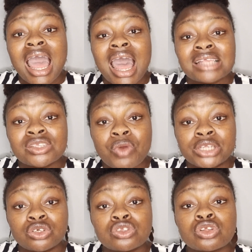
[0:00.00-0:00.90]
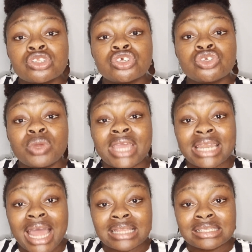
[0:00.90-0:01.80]
Ask questions until you
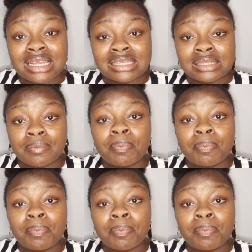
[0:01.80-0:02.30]
get answers.